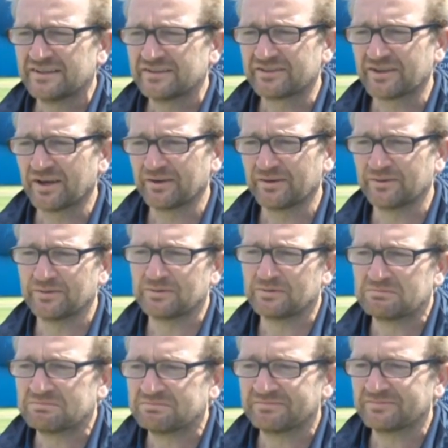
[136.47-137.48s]

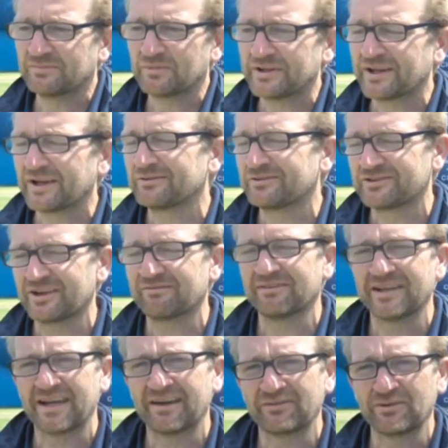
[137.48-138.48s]
So we don't
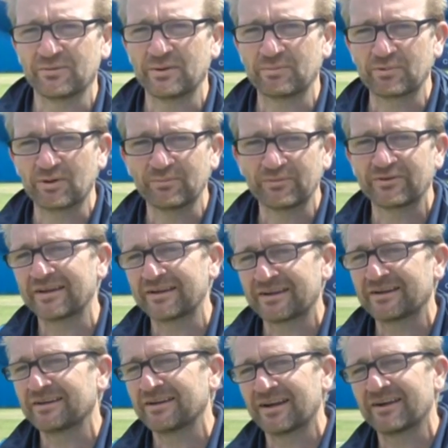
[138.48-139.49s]
generally have too many problems. They
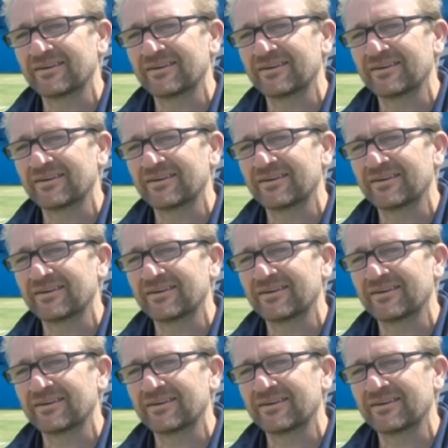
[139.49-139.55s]
do,